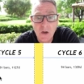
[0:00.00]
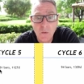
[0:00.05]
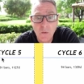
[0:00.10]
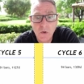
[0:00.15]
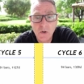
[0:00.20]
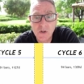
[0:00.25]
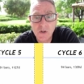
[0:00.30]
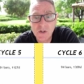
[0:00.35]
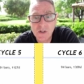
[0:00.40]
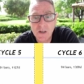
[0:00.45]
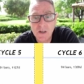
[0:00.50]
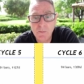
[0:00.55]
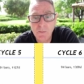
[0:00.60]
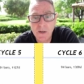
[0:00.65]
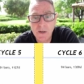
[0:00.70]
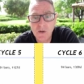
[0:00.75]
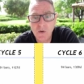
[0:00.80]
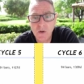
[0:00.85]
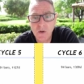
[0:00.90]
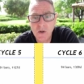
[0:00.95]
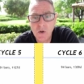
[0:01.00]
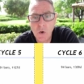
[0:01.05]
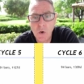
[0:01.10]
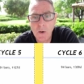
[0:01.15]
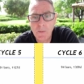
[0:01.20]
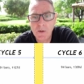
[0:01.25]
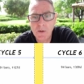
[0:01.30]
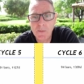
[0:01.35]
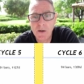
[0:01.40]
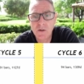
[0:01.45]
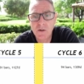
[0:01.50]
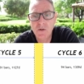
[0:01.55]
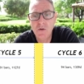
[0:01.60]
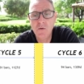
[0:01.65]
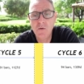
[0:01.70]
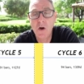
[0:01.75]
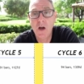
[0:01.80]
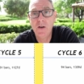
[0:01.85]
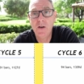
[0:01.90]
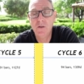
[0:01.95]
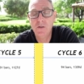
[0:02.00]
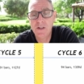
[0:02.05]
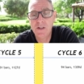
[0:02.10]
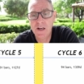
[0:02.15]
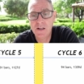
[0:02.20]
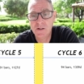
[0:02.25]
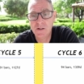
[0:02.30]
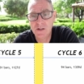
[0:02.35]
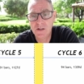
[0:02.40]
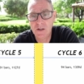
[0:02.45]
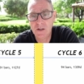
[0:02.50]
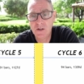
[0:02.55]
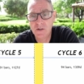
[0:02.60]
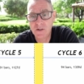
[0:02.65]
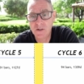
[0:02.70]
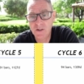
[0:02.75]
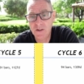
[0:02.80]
we should see Bitcoin go up to about $200,000